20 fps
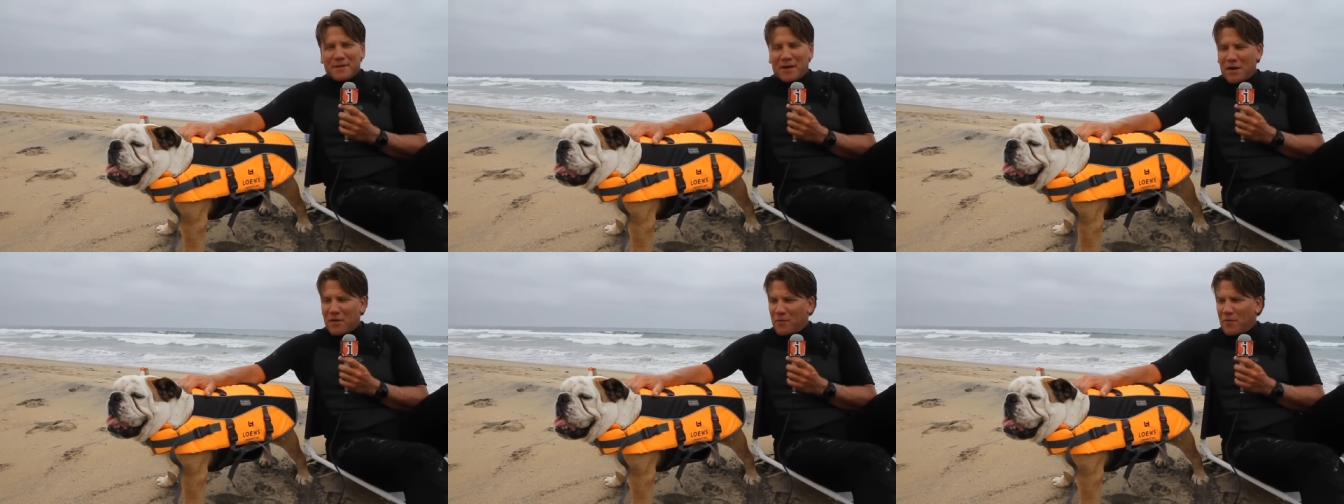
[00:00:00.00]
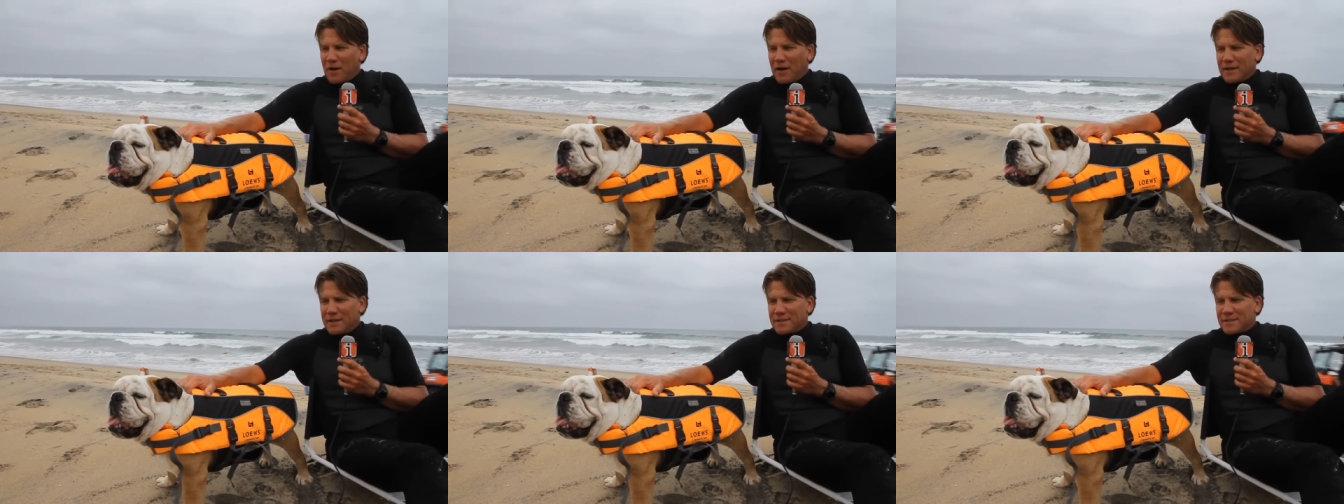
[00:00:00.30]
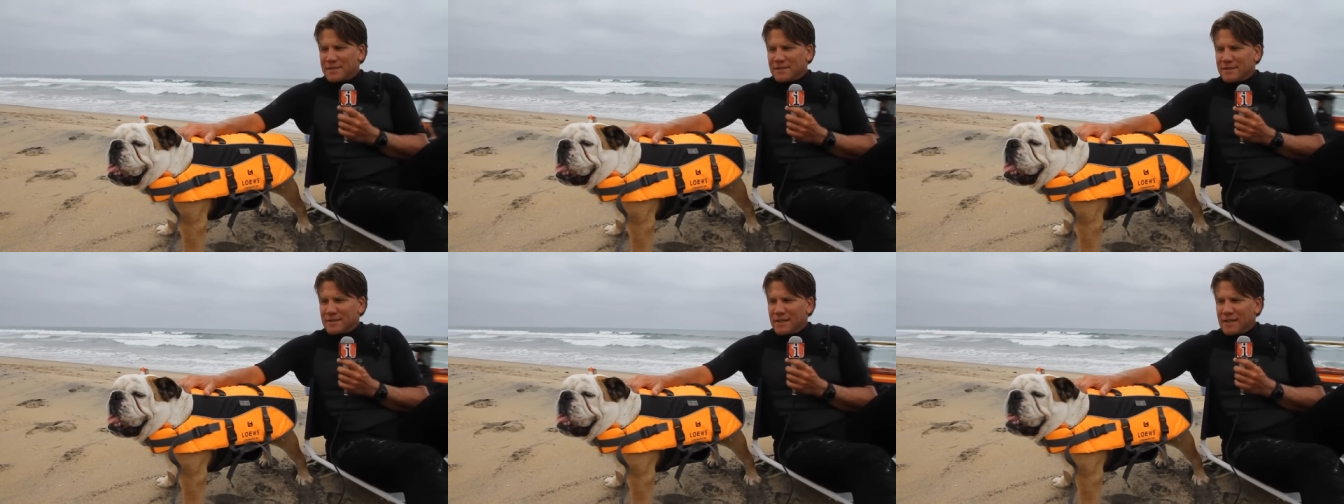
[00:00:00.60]

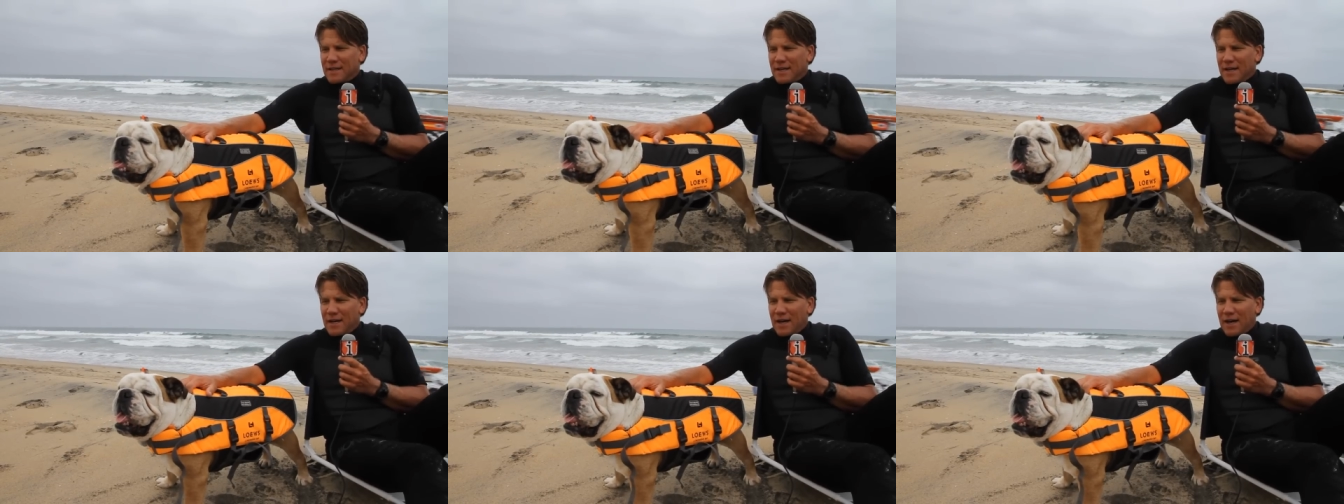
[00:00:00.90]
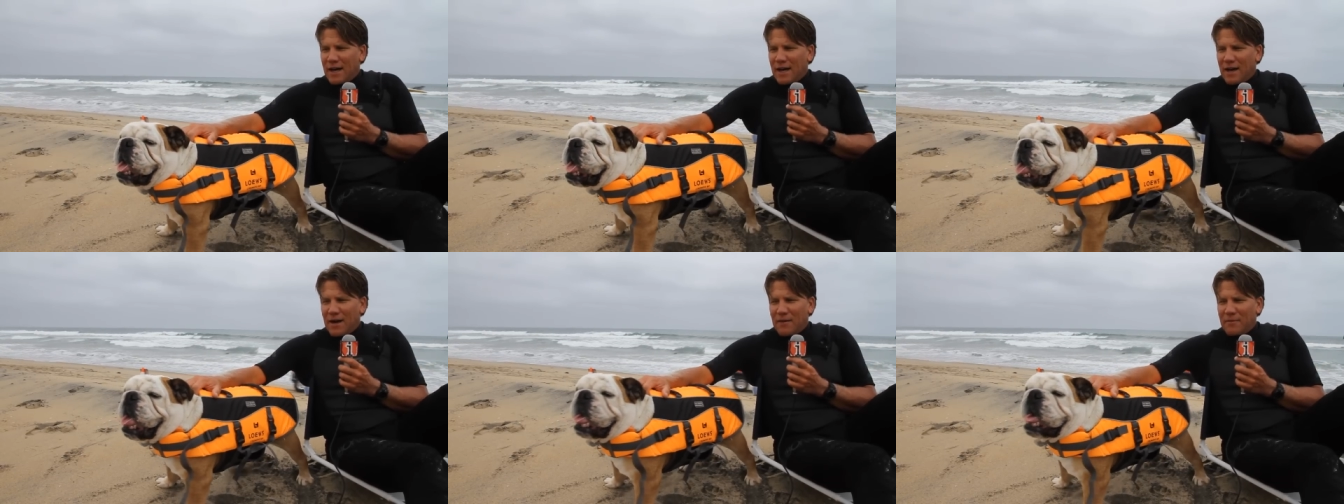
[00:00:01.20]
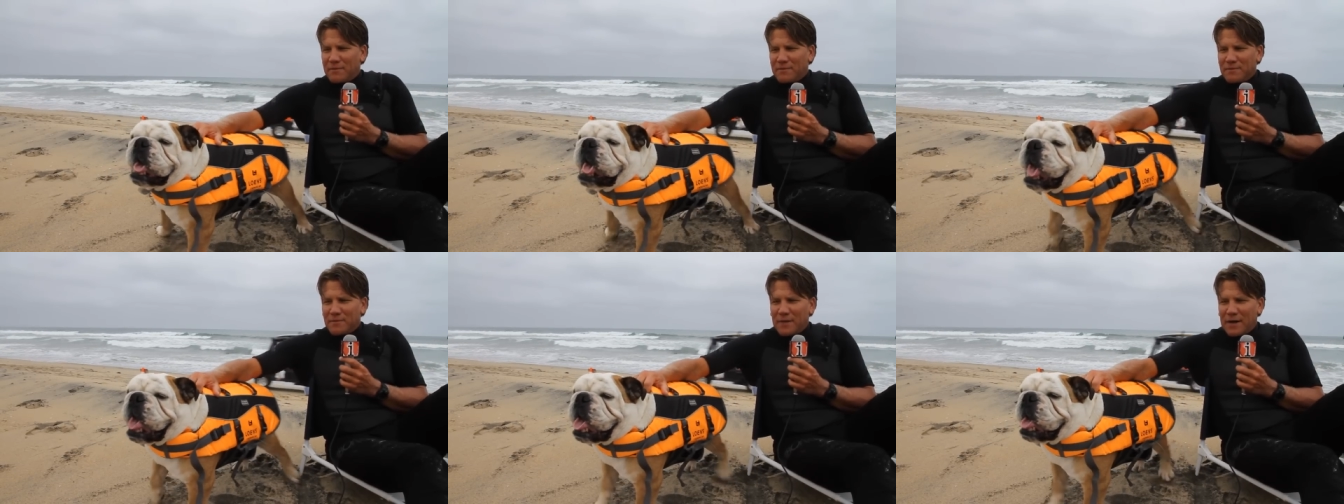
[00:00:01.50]
Otherwise,
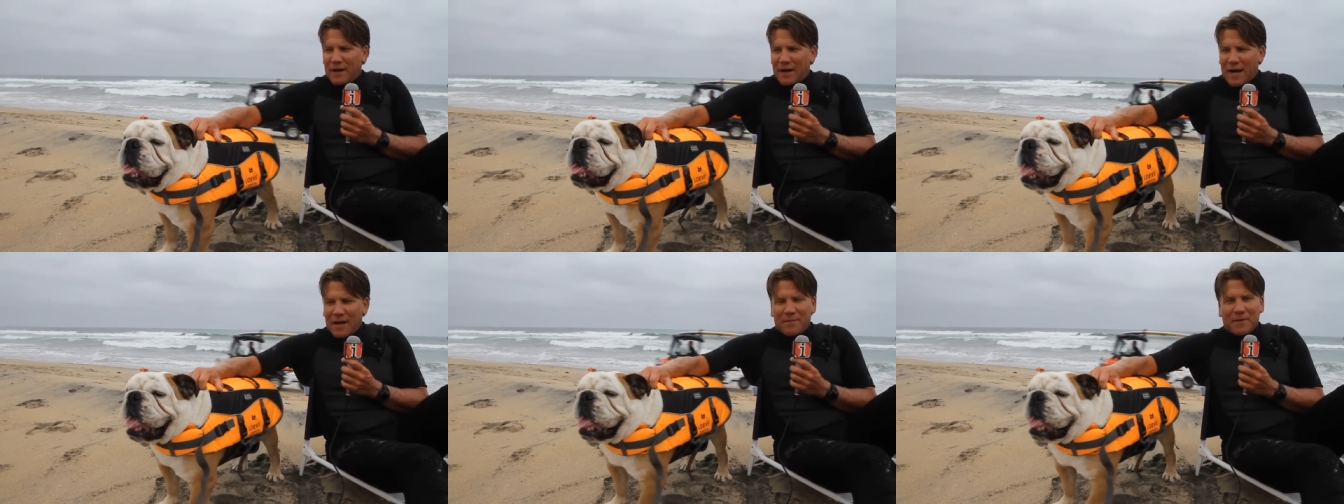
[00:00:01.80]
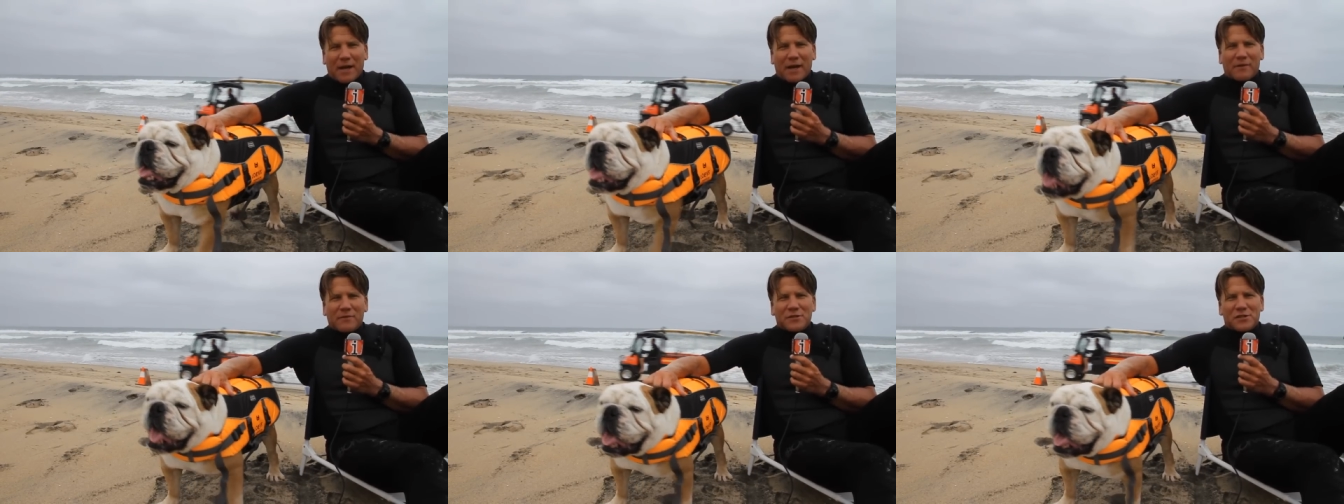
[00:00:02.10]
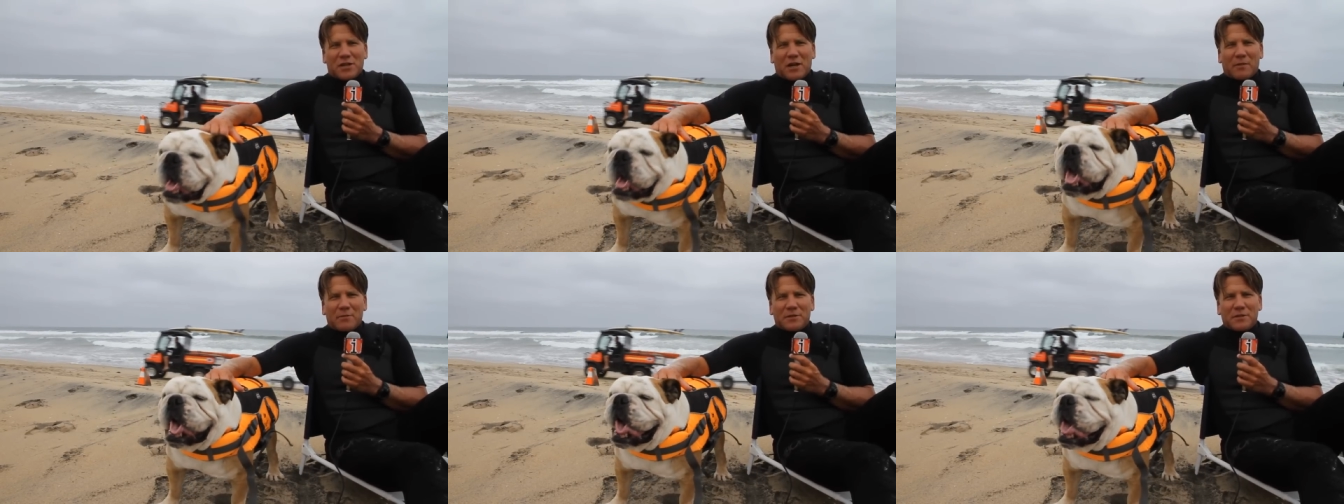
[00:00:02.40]
um, I'd be out of a
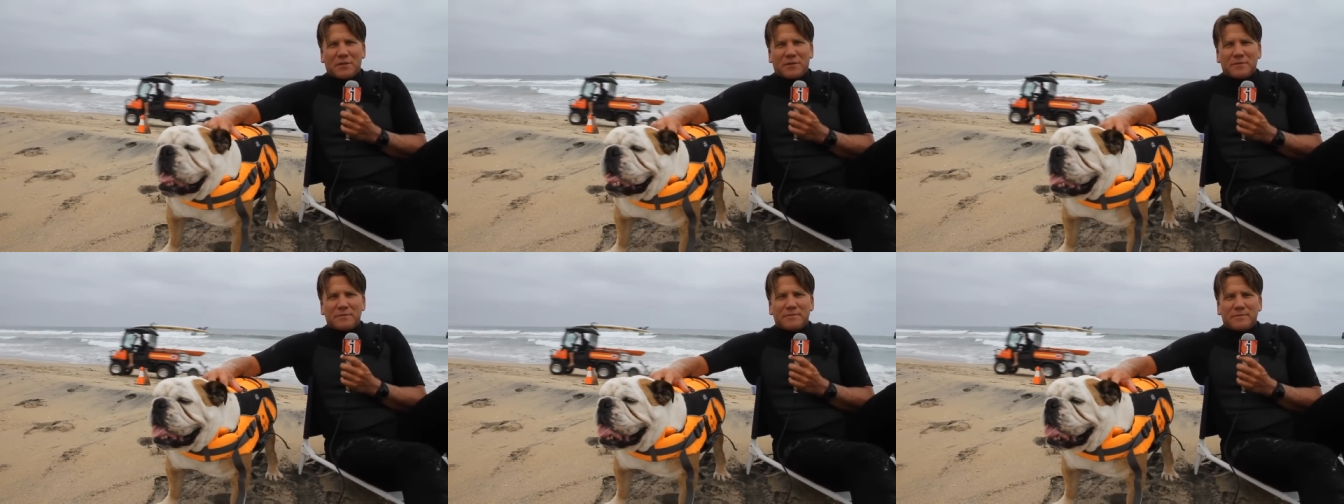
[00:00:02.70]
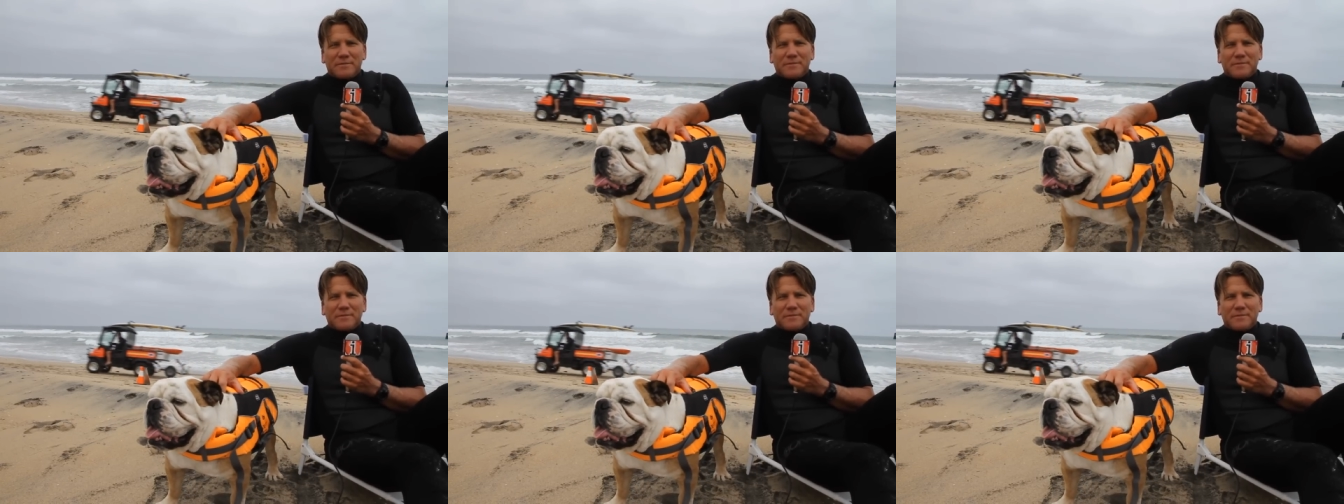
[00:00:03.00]
job too.